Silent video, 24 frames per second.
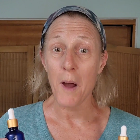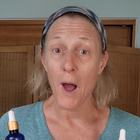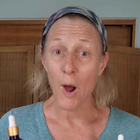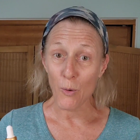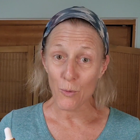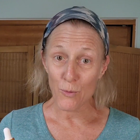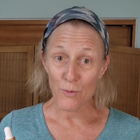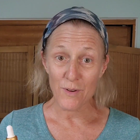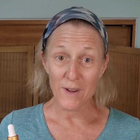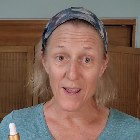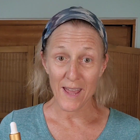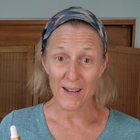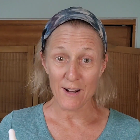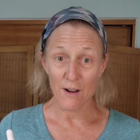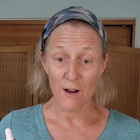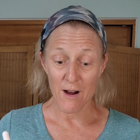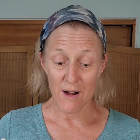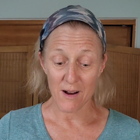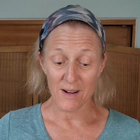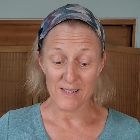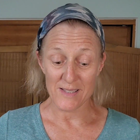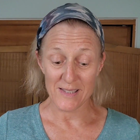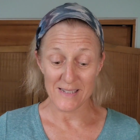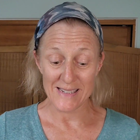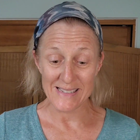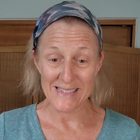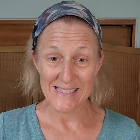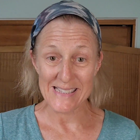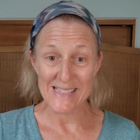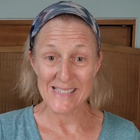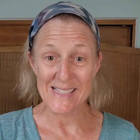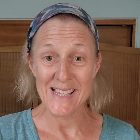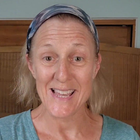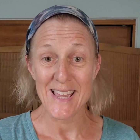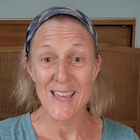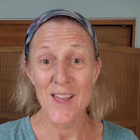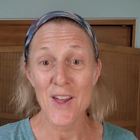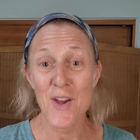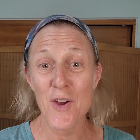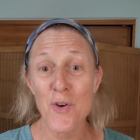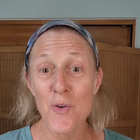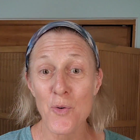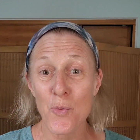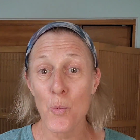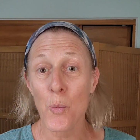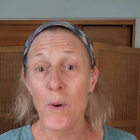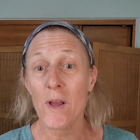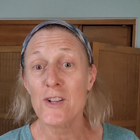potent antioxidants,
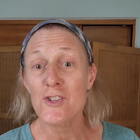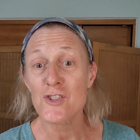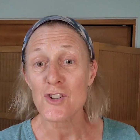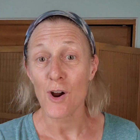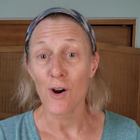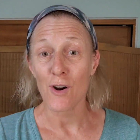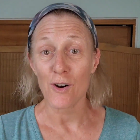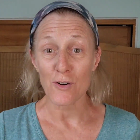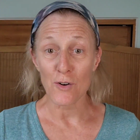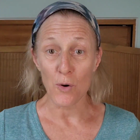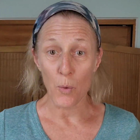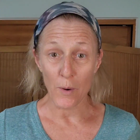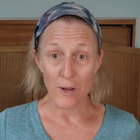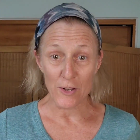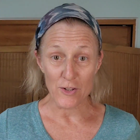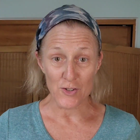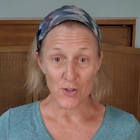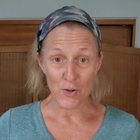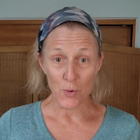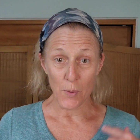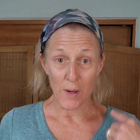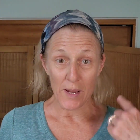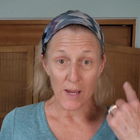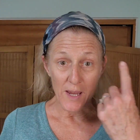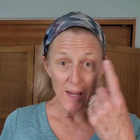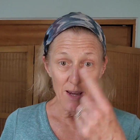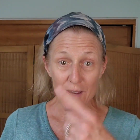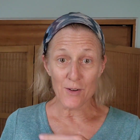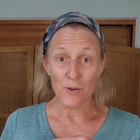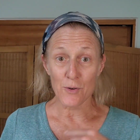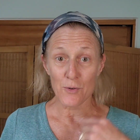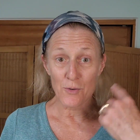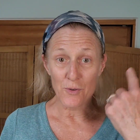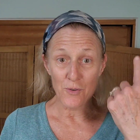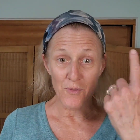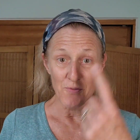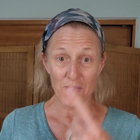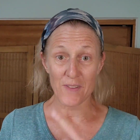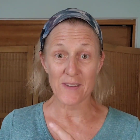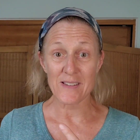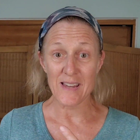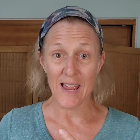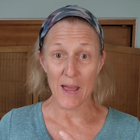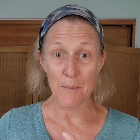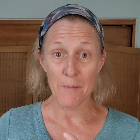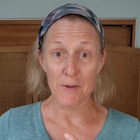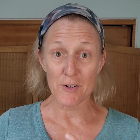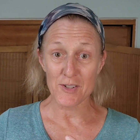which are going to heal the
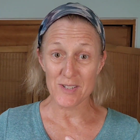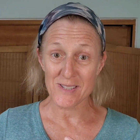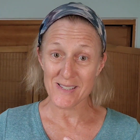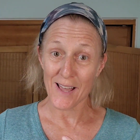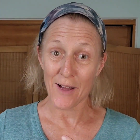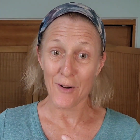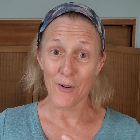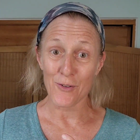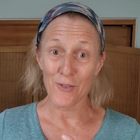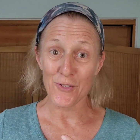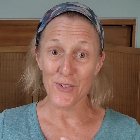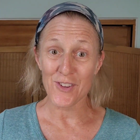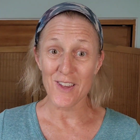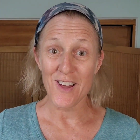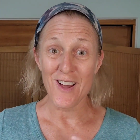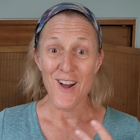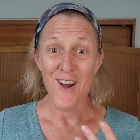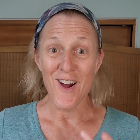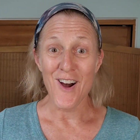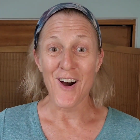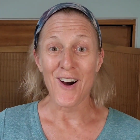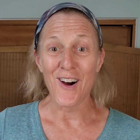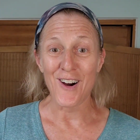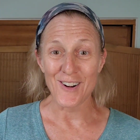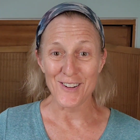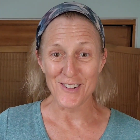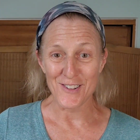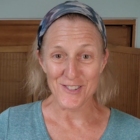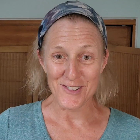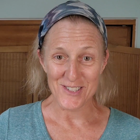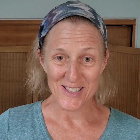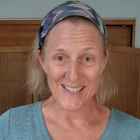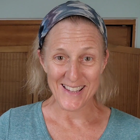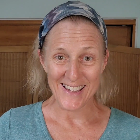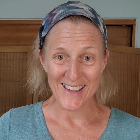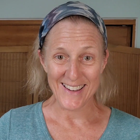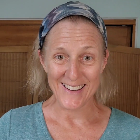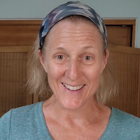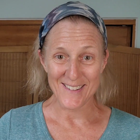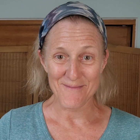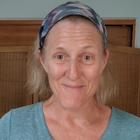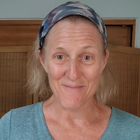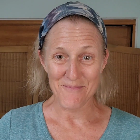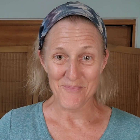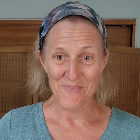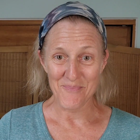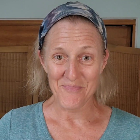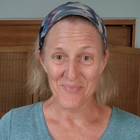damaged cells on your skin.
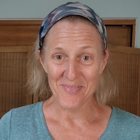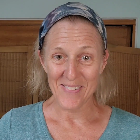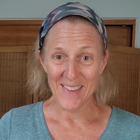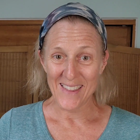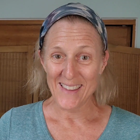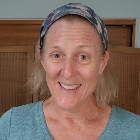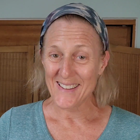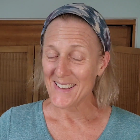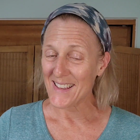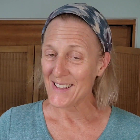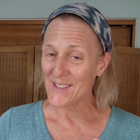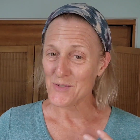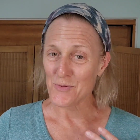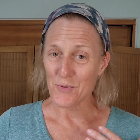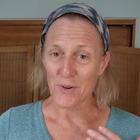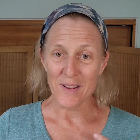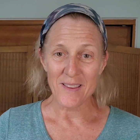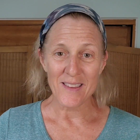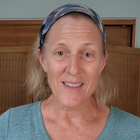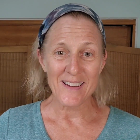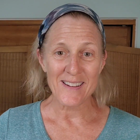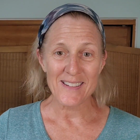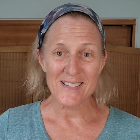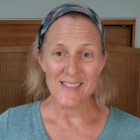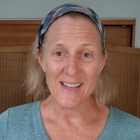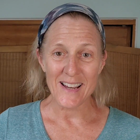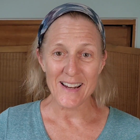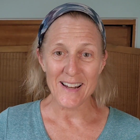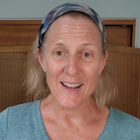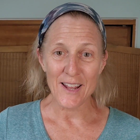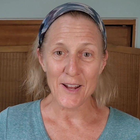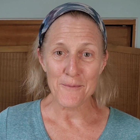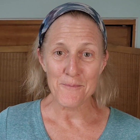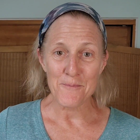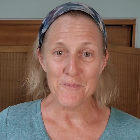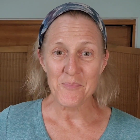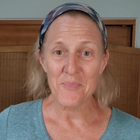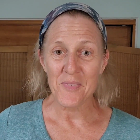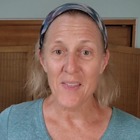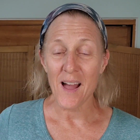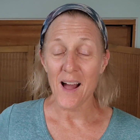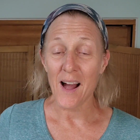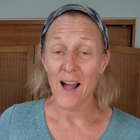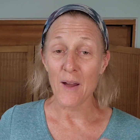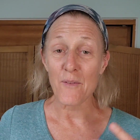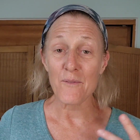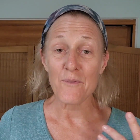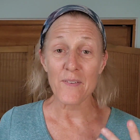It's really exciting.
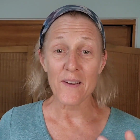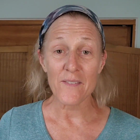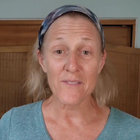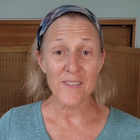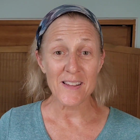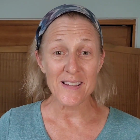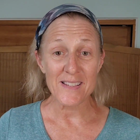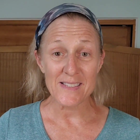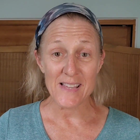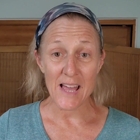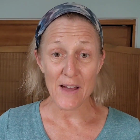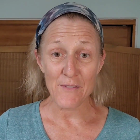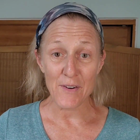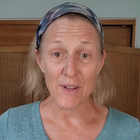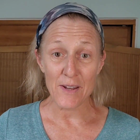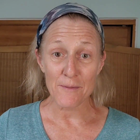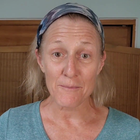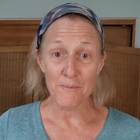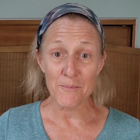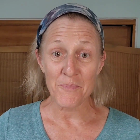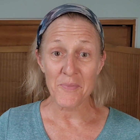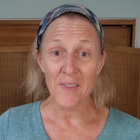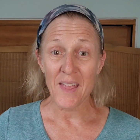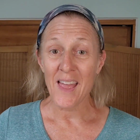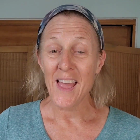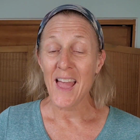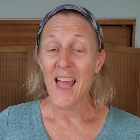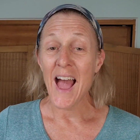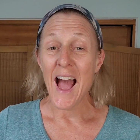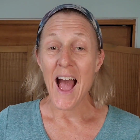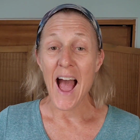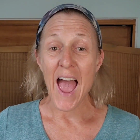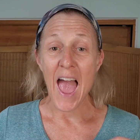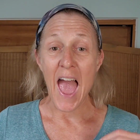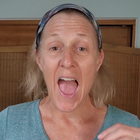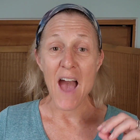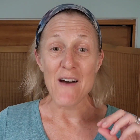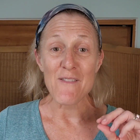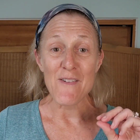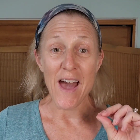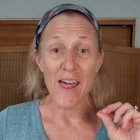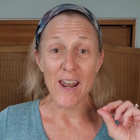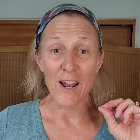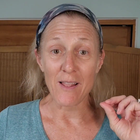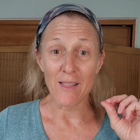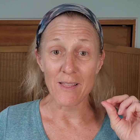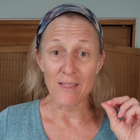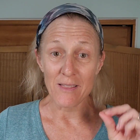I'm 57. I have
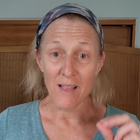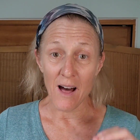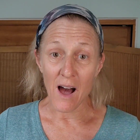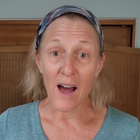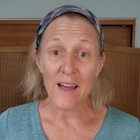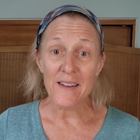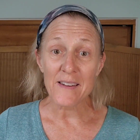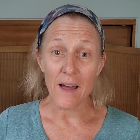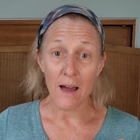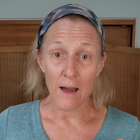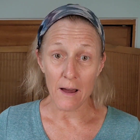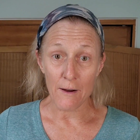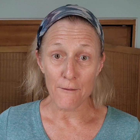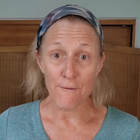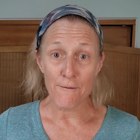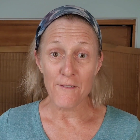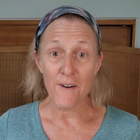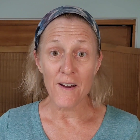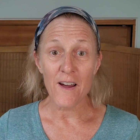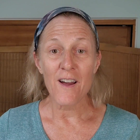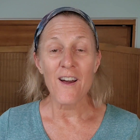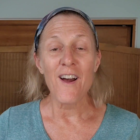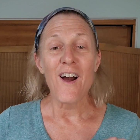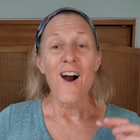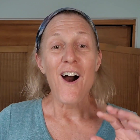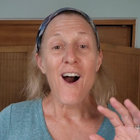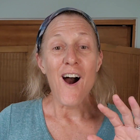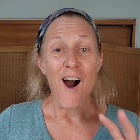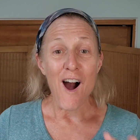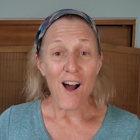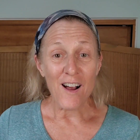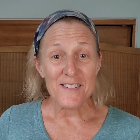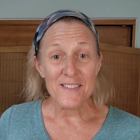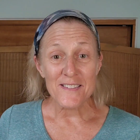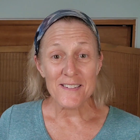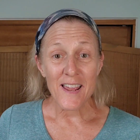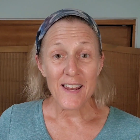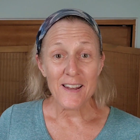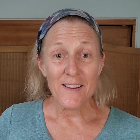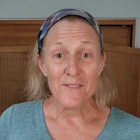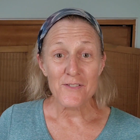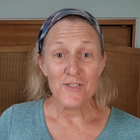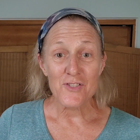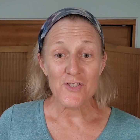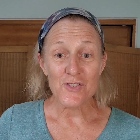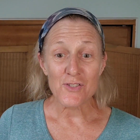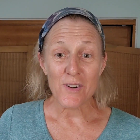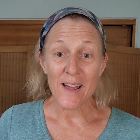had a lot of oxidative
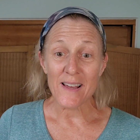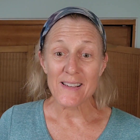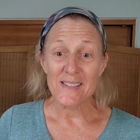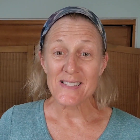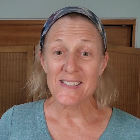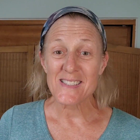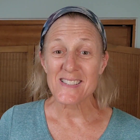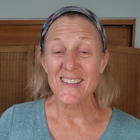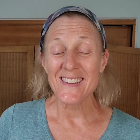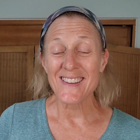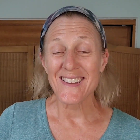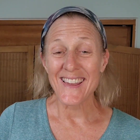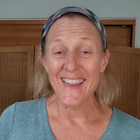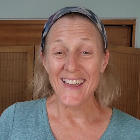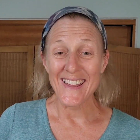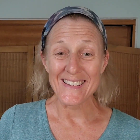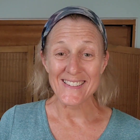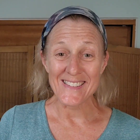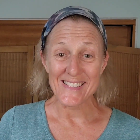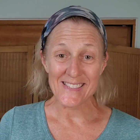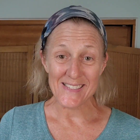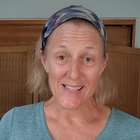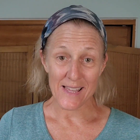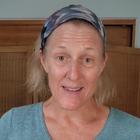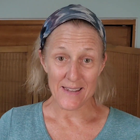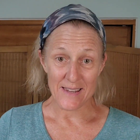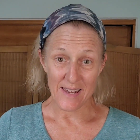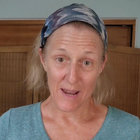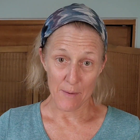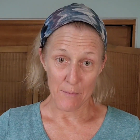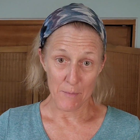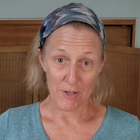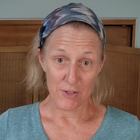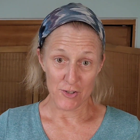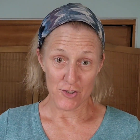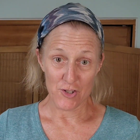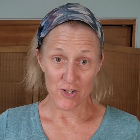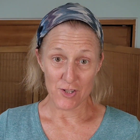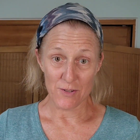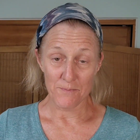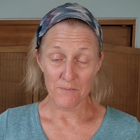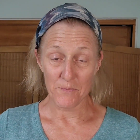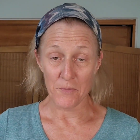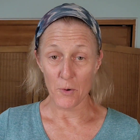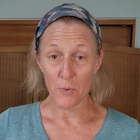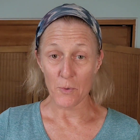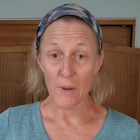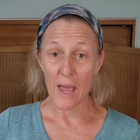stress and sun damage,
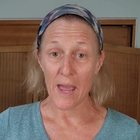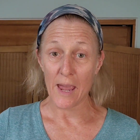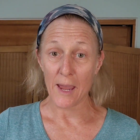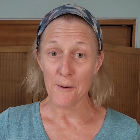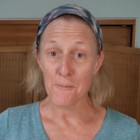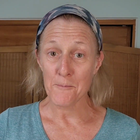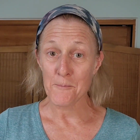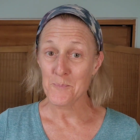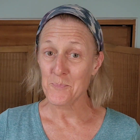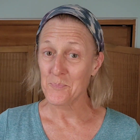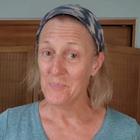okay?